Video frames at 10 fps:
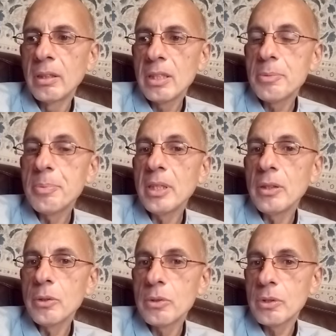is being
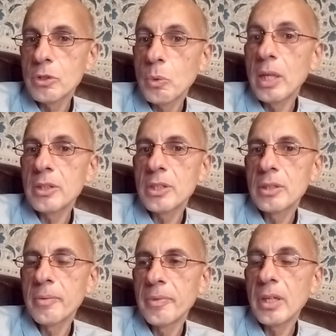used to squelch
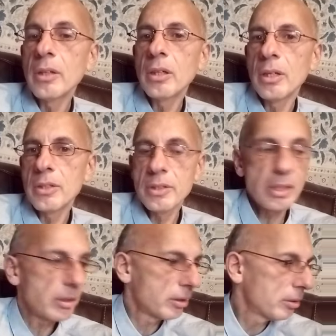the unconscious guilt.